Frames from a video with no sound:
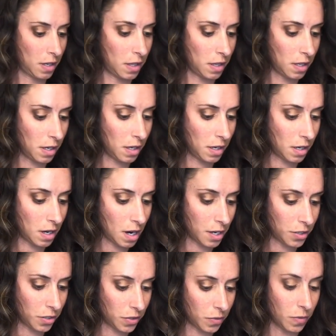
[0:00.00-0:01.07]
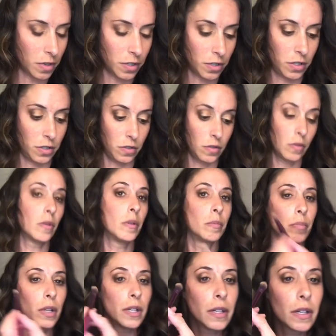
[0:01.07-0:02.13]
Then I just want to
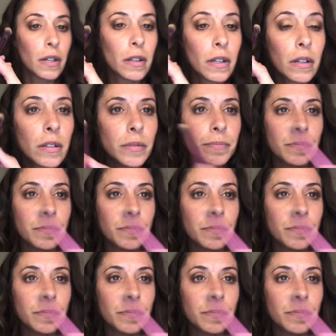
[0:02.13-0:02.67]
blend it a little.